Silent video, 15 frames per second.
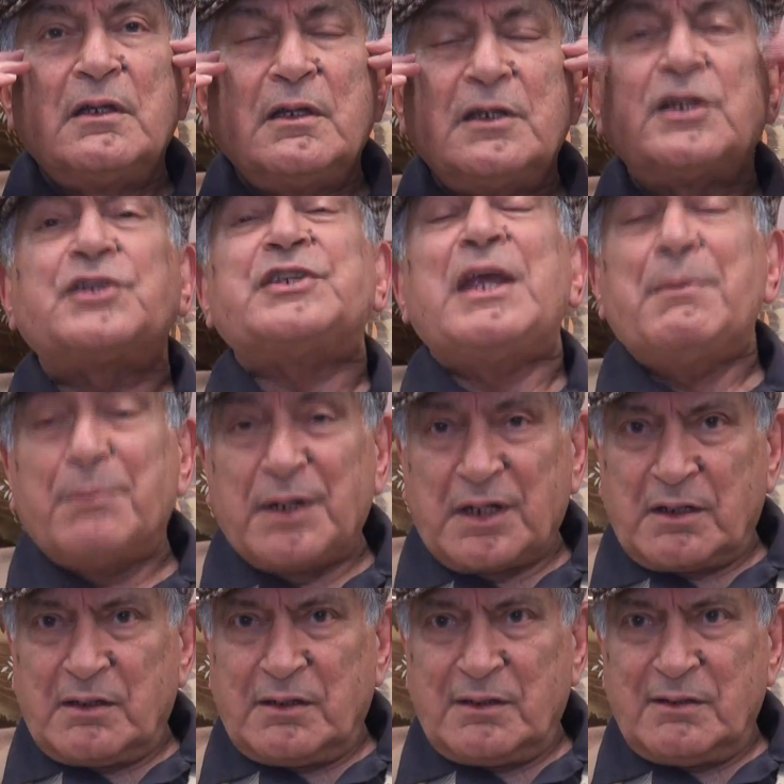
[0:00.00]
is a chamber.
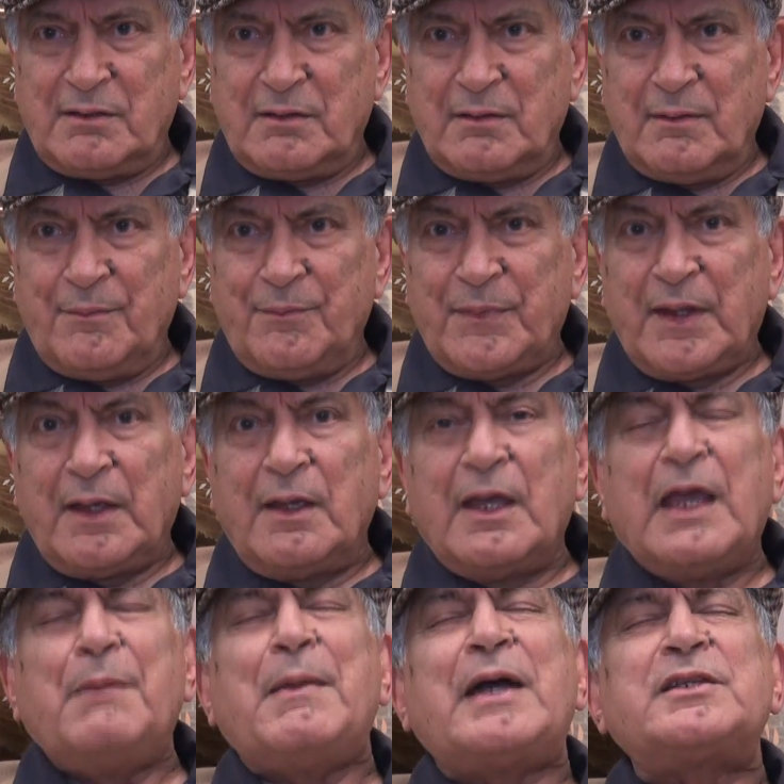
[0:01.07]

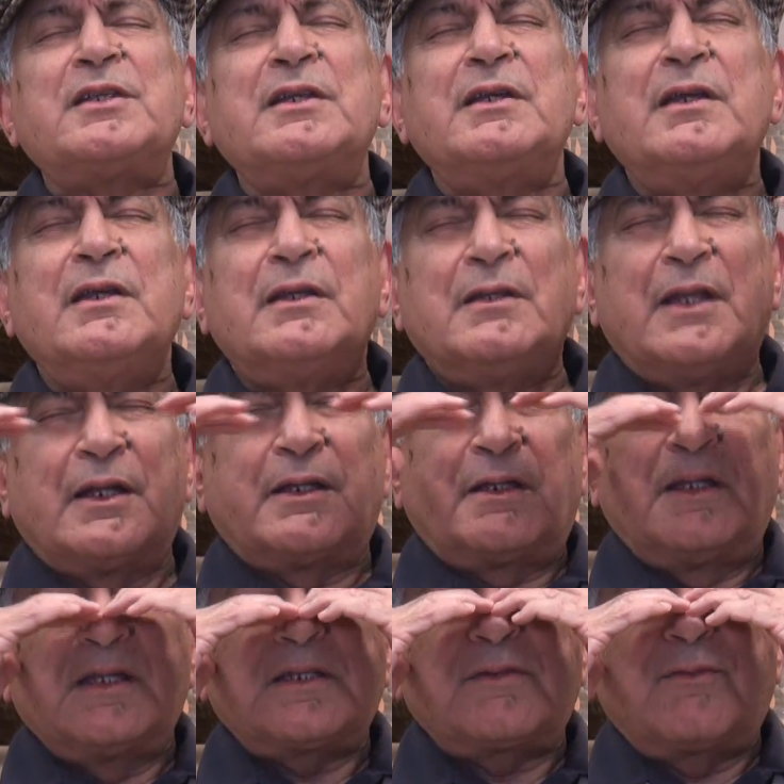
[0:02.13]
Imagine that this